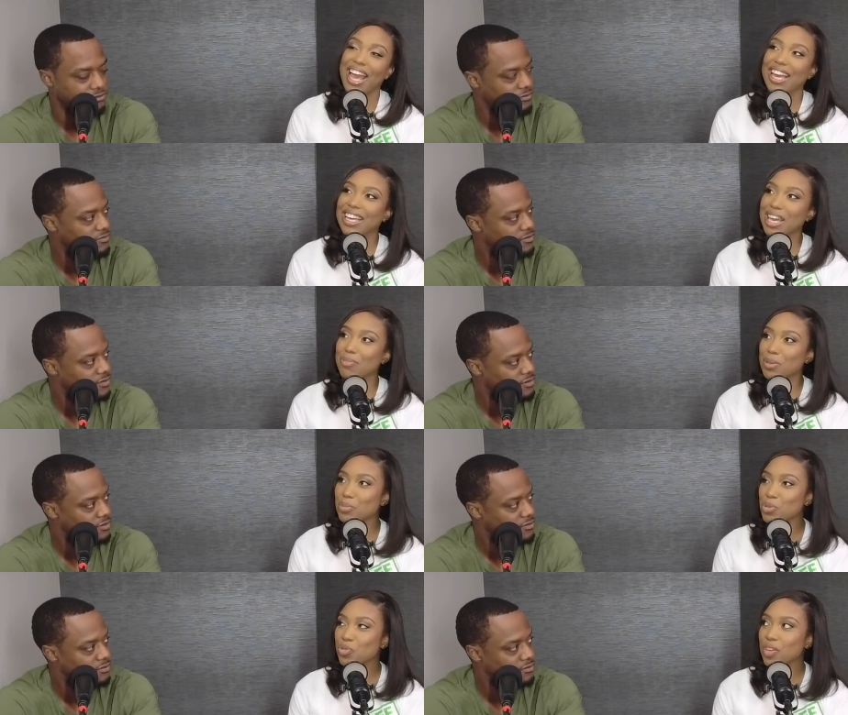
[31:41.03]
Speaker 1: and kept it
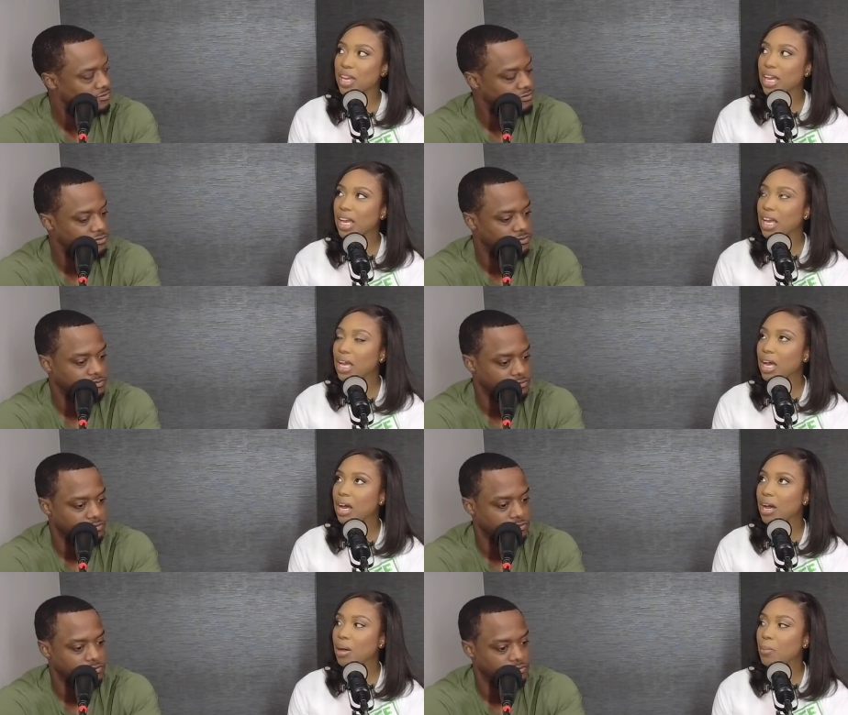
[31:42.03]
moving.
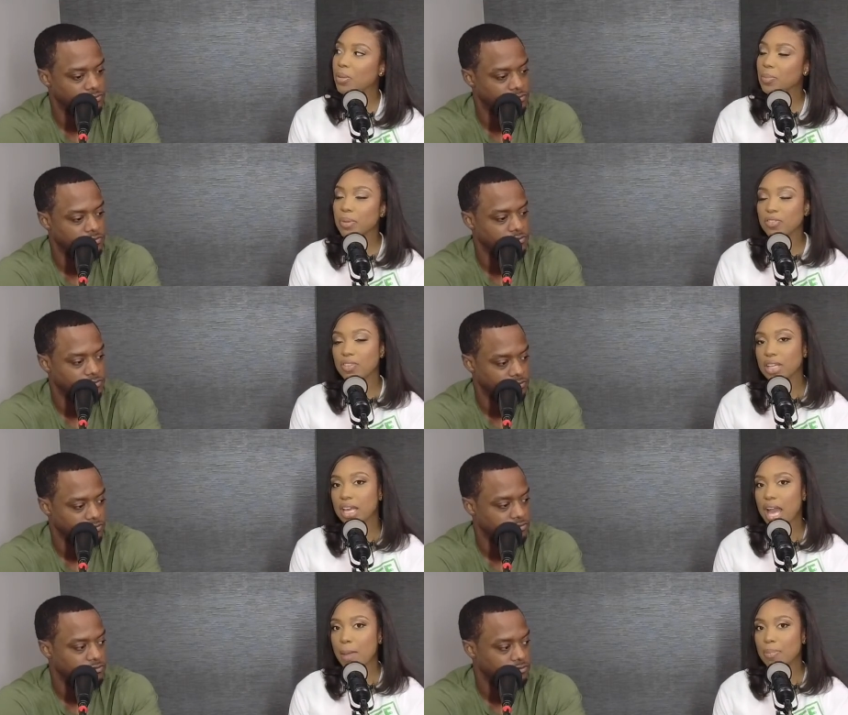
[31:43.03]
But the big
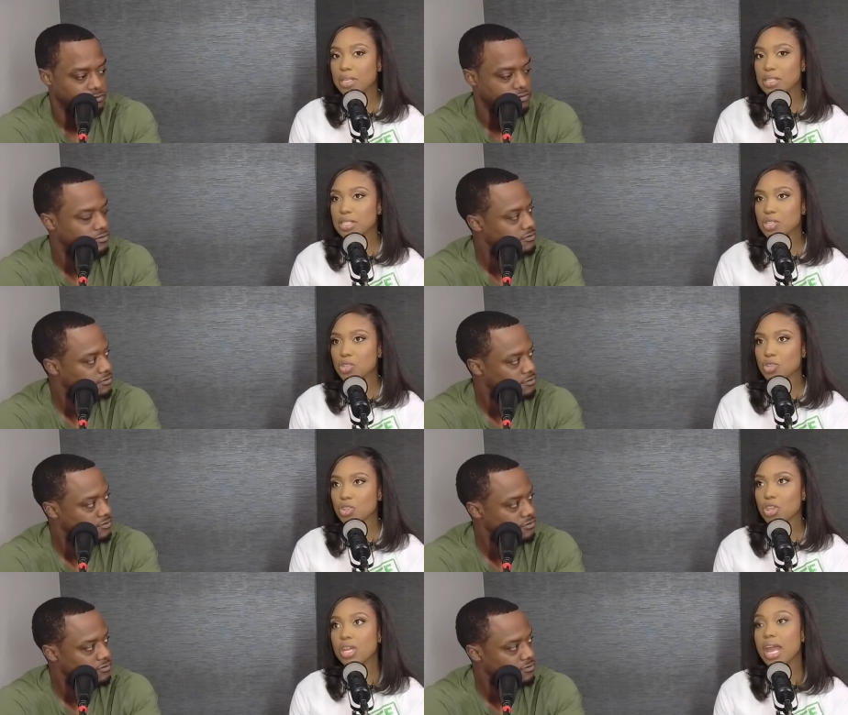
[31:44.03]
feeling happened
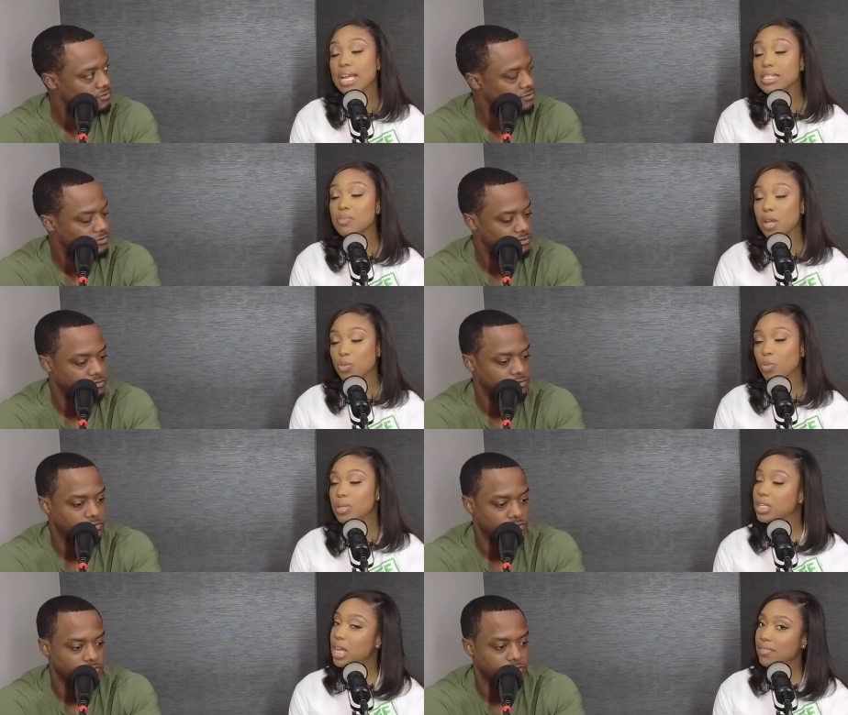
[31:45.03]
the next month when
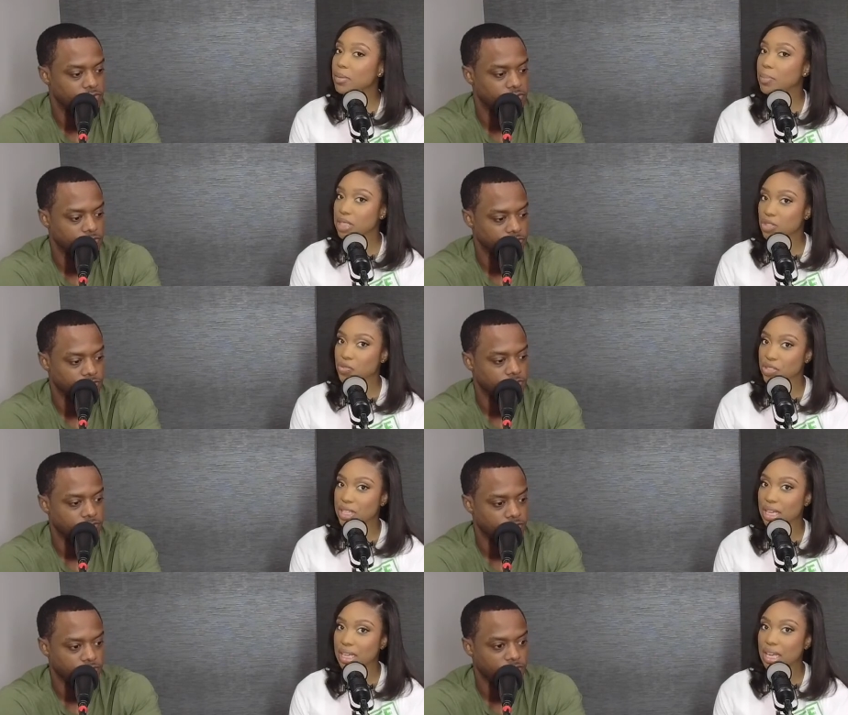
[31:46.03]
we didn't have to budget for
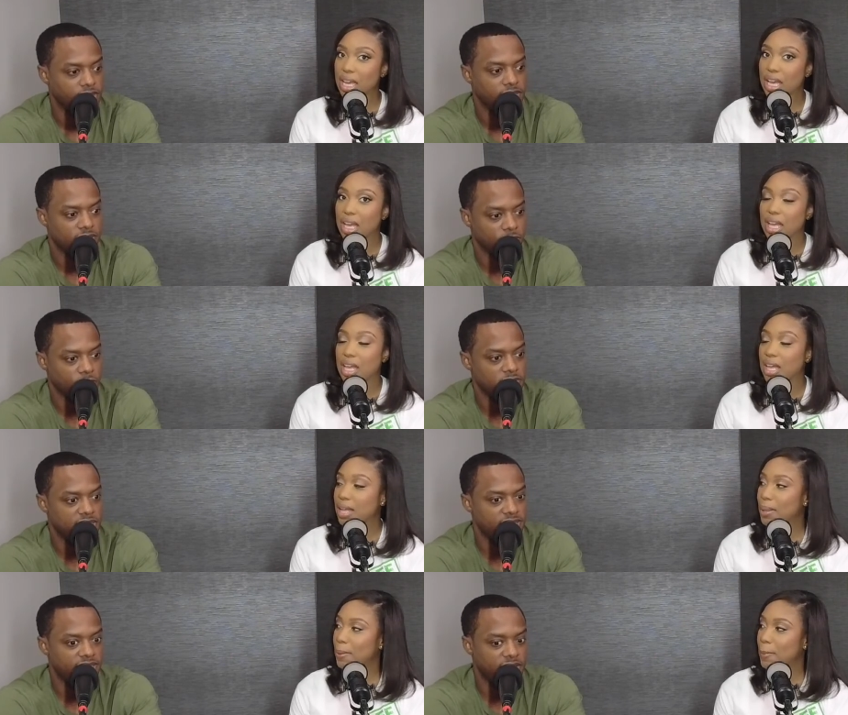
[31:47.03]
debt.
Speaker 2: Yeah, so when we
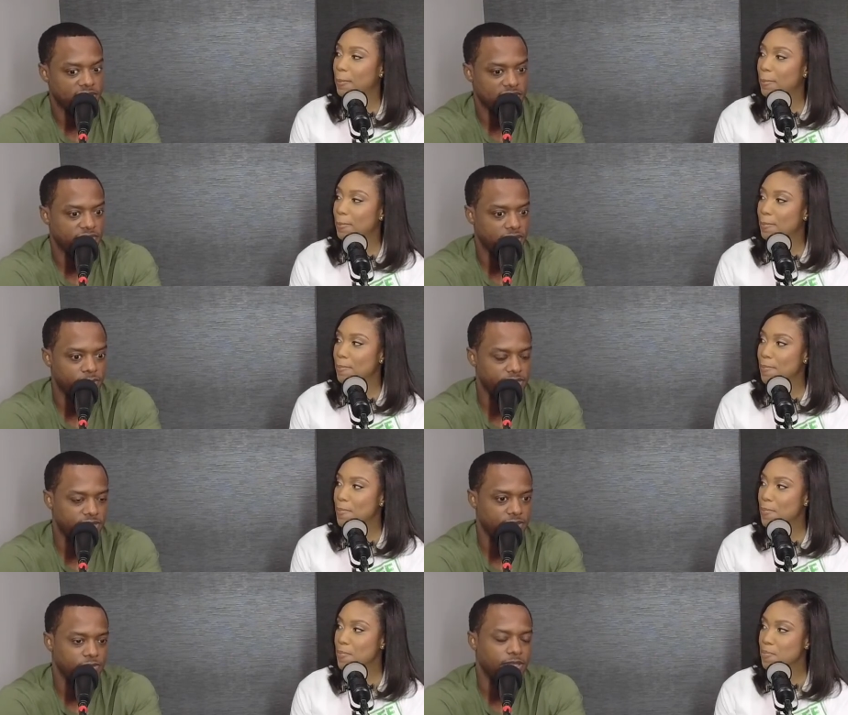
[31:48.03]
sat down as a family,
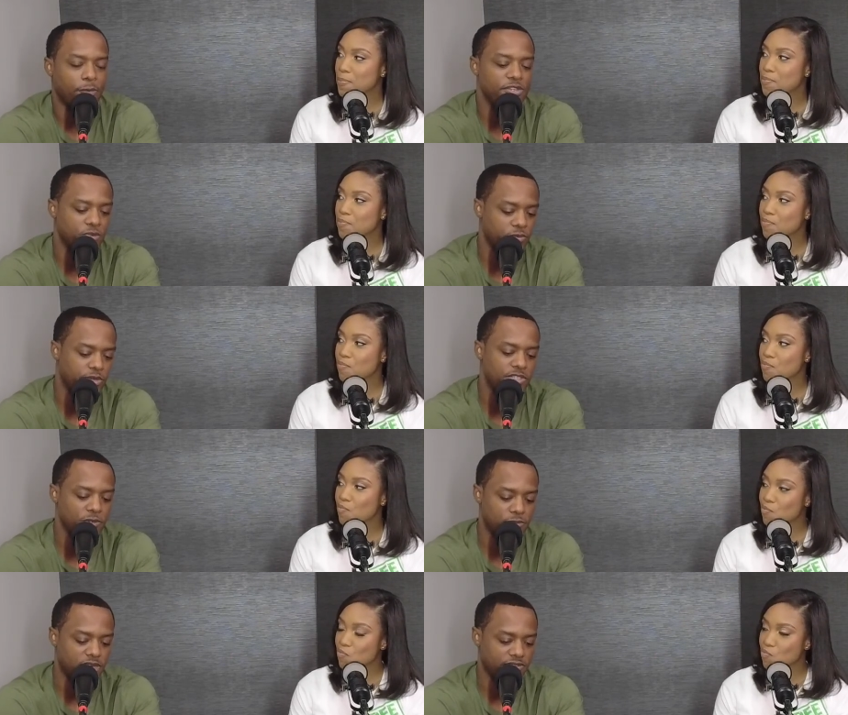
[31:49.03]
and like we
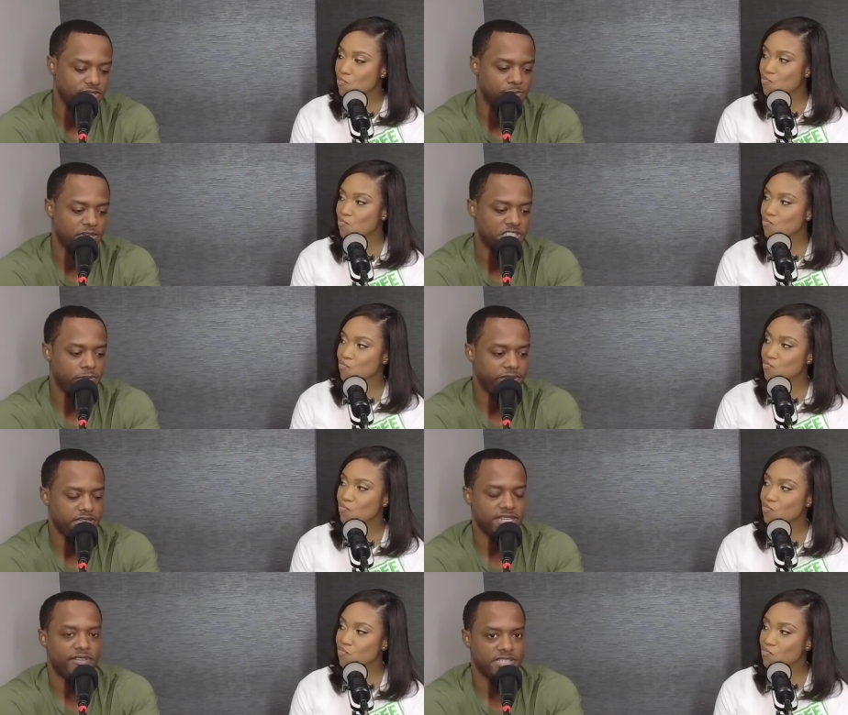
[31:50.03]
do monthly budget
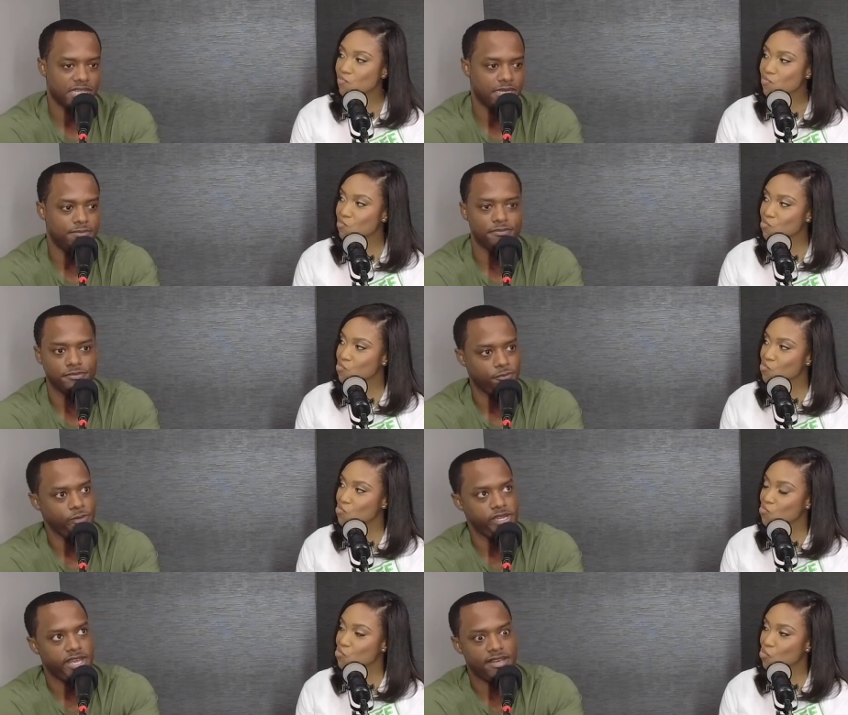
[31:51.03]
meetings. Every time
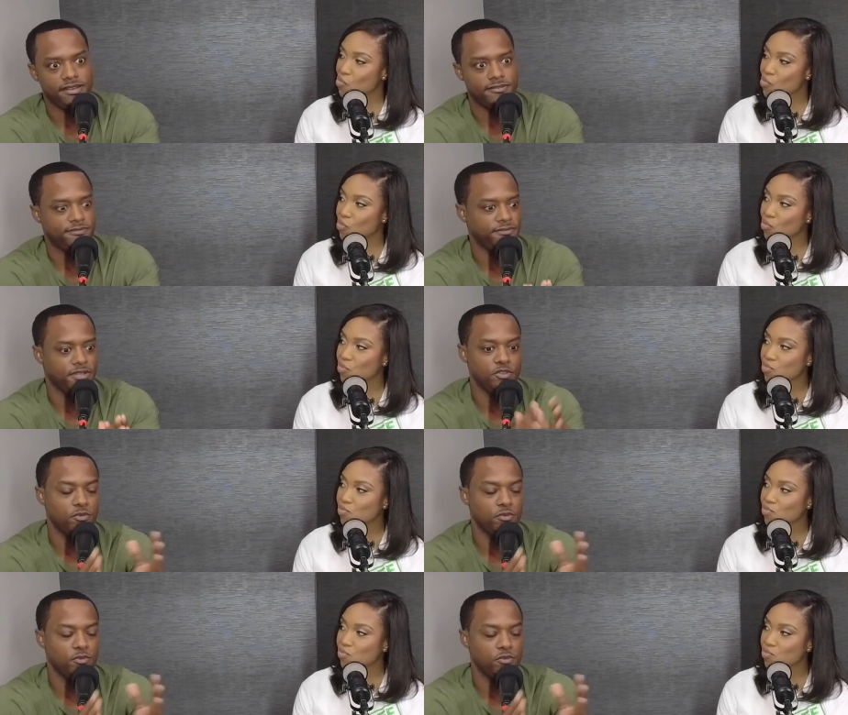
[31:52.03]
we have a new